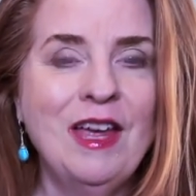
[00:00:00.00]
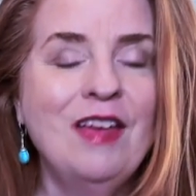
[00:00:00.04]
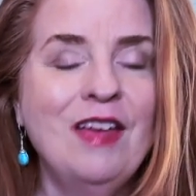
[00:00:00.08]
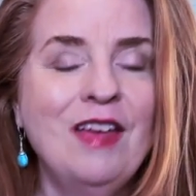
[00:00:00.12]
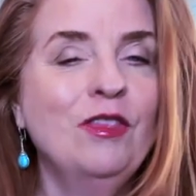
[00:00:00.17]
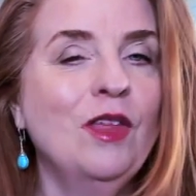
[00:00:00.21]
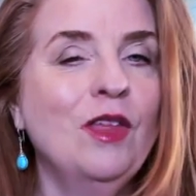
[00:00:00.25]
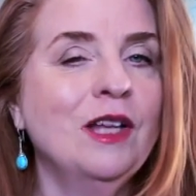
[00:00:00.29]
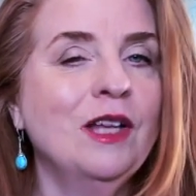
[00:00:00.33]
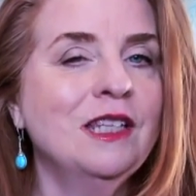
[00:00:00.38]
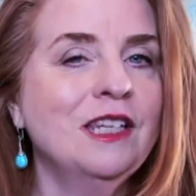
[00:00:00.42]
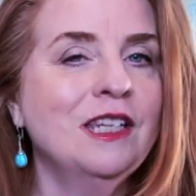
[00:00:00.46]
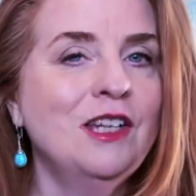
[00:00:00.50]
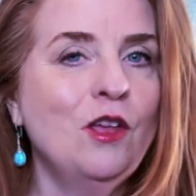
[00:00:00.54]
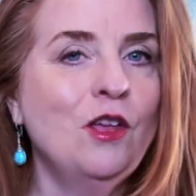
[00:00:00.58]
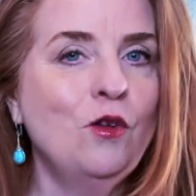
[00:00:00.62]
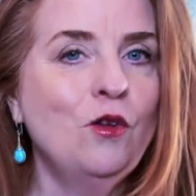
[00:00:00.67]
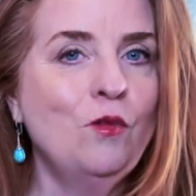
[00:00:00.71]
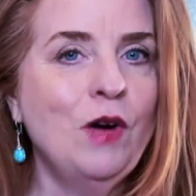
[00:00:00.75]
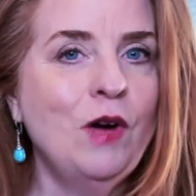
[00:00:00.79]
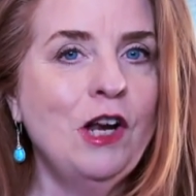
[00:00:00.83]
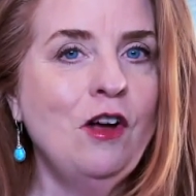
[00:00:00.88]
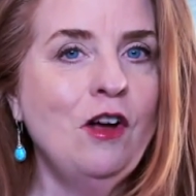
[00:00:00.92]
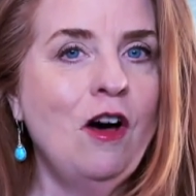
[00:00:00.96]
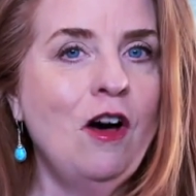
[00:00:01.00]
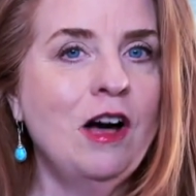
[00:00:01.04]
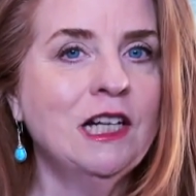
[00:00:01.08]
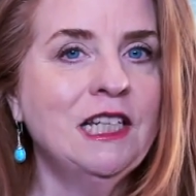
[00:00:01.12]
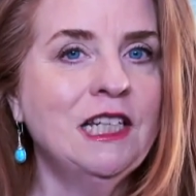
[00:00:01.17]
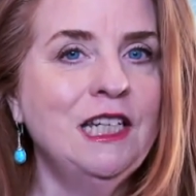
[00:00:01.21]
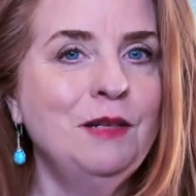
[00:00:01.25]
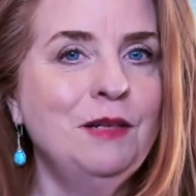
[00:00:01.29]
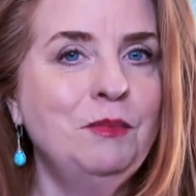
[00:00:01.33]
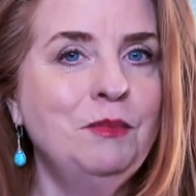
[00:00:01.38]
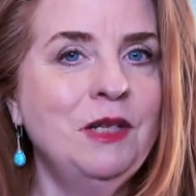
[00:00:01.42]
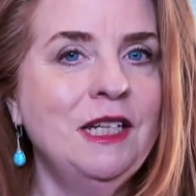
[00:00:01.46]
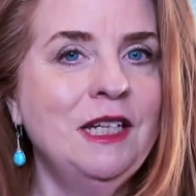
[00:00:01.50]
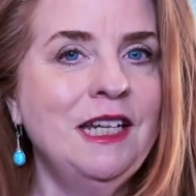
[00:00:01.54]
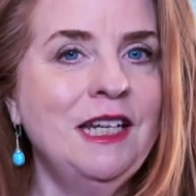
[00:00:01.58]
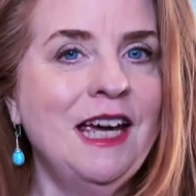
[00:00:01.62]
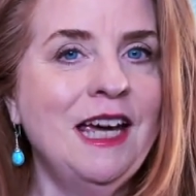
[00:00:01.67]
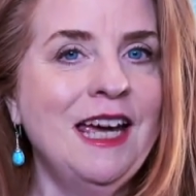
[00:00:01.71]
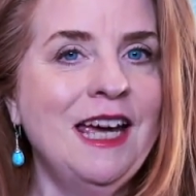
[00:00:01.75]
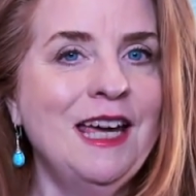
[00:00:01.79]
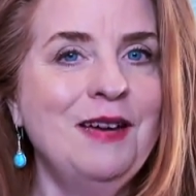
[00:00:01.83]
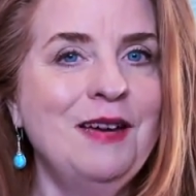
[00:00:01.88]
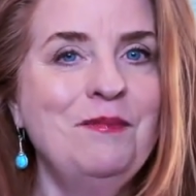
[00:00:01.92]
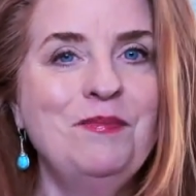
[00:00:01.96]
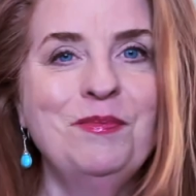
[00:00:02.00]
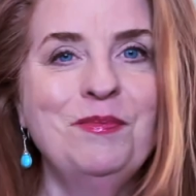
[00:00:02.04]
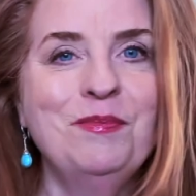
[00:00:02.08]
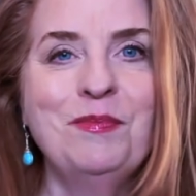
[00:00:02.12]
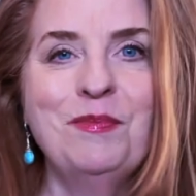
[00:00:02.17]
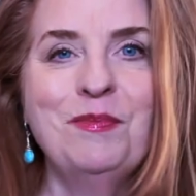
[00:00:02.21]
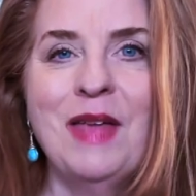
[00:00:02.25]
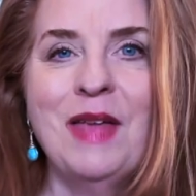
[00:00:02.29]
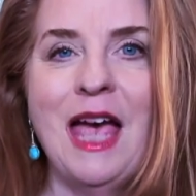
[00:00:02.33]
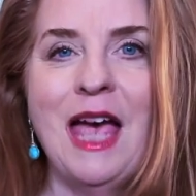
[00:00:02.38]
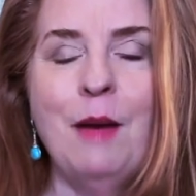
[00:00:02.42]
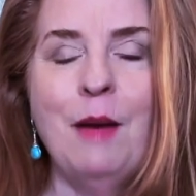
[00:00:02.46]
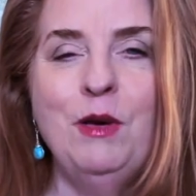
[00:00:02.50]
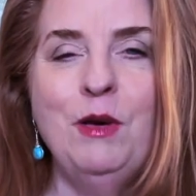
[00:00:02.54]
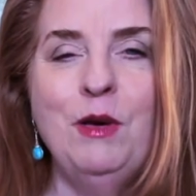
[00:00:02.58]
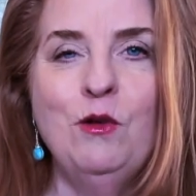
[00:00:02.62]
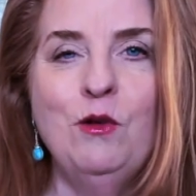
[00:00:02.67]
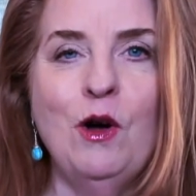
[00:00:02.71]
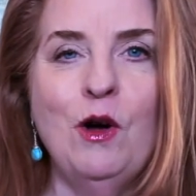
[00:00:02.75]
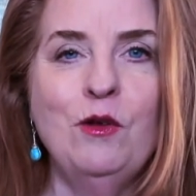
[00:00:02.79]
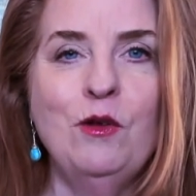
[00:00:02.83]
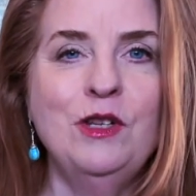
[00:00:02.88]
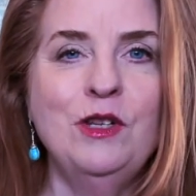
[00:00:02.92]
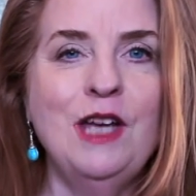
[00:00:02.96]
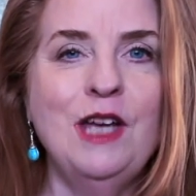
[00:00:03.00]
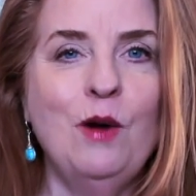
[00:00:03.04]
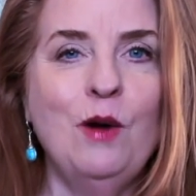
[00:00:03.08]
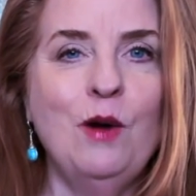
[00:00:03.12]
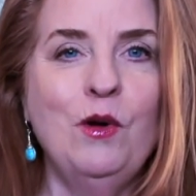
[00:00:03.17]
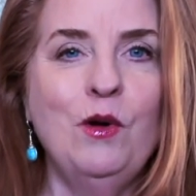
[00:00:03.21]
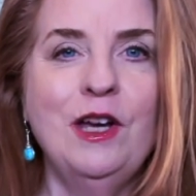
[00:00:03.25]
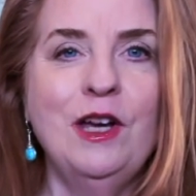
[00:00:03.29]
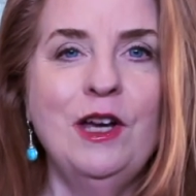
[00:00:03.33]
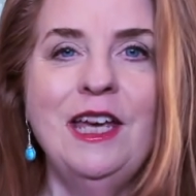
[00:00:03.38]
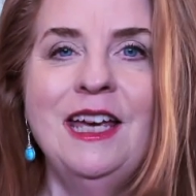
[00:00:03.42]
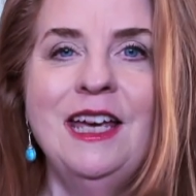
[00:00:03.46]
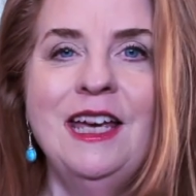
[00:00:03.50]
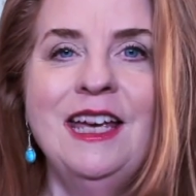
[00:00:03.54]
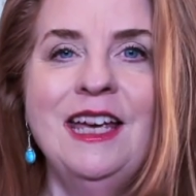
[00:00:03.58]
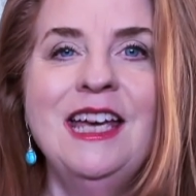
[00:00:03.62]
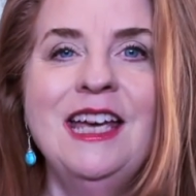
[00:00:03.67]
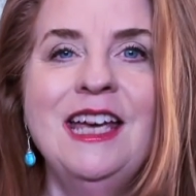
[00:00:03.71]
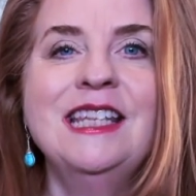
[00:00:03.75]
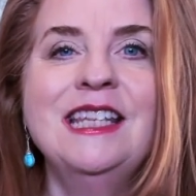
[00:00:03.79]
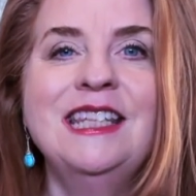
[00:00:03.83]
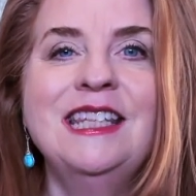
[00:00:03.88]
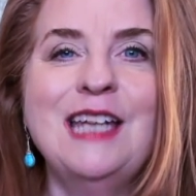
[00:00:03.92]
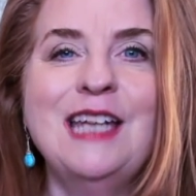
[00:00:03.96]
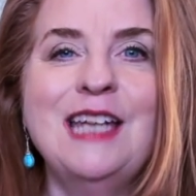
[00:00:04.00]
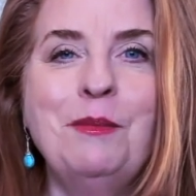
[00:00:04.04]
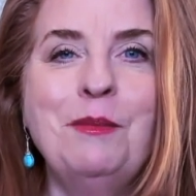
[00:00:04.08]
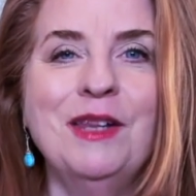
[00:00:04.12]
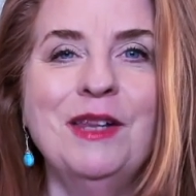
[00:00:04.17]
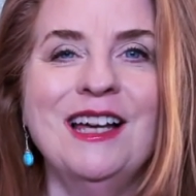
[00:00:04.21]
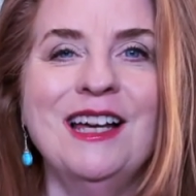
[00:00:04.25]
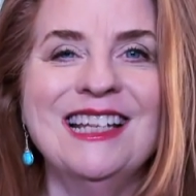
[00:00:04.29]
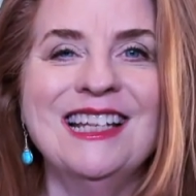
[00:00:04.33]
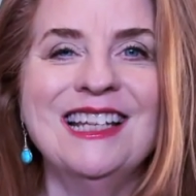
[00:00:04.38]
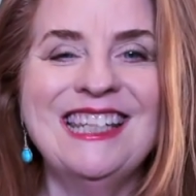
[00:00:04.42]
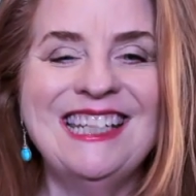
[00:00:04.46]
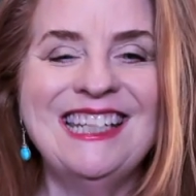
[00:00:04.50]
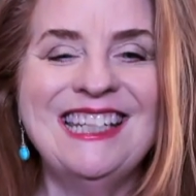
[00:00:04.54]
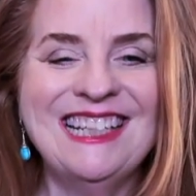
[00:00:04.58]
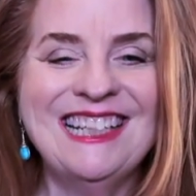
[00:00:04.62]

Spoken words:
That's another Red Hawk tip today. Happy growth networking. Stay blessed.